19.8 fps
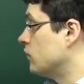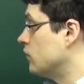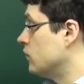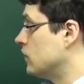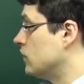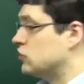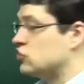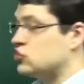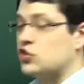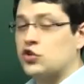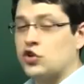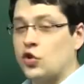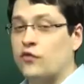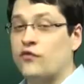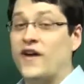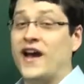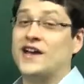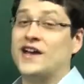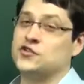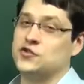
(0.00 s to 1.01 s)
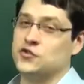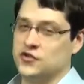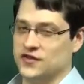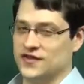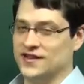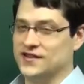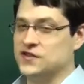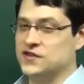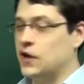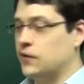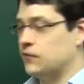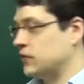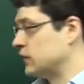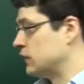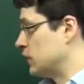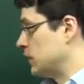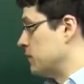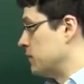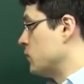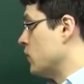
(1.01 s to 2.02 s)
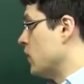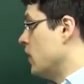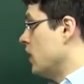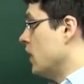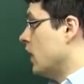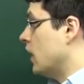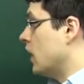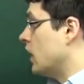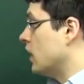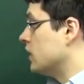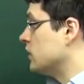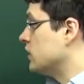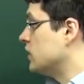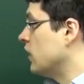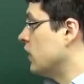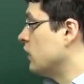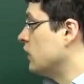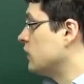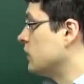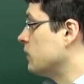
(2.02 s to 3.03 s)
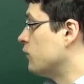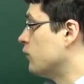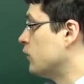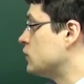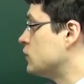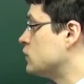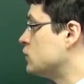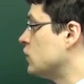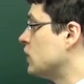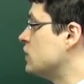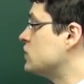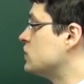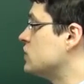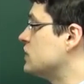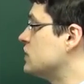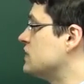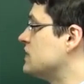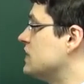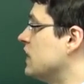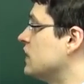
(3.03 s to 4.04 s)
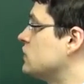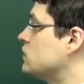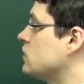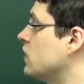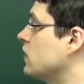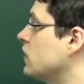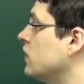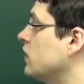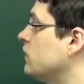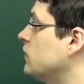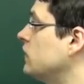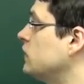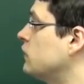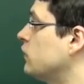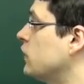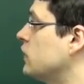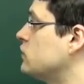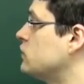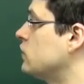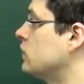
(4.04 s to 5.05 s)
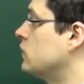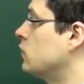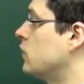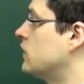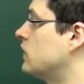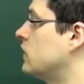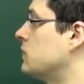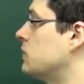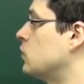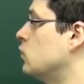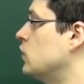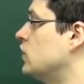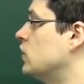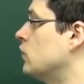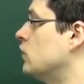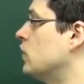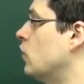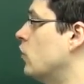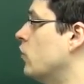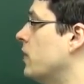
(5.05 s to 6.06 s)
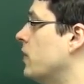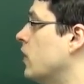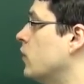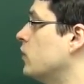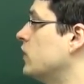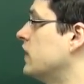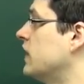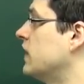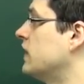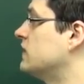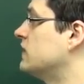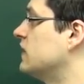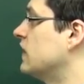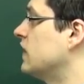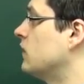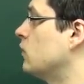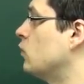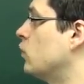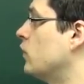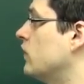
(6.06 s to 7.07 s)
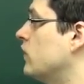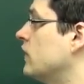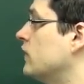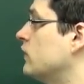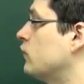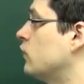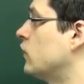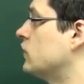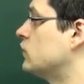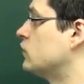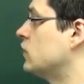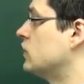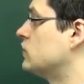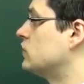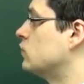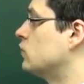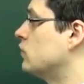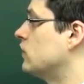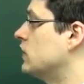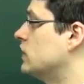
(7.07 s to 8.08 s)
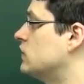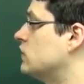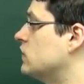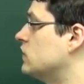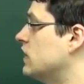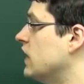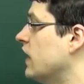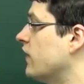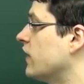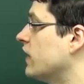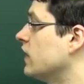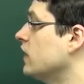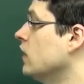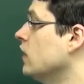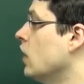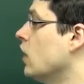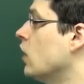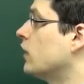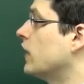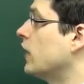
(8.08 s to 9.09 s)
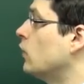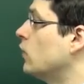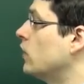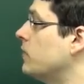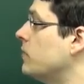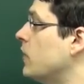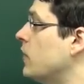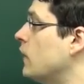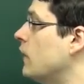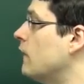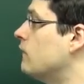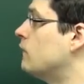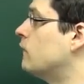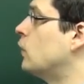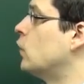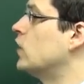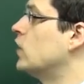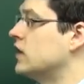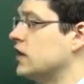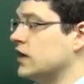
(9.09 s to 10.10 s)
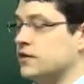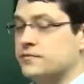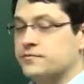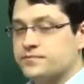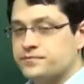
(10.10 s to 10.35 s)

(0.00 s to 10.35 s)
It should go faster than this, obviously. Yell at them. Frustration is not strong enough. He's frustrated with something we don't know about. We can't say this frustration would lead to yelling. Okay, what about avoiding?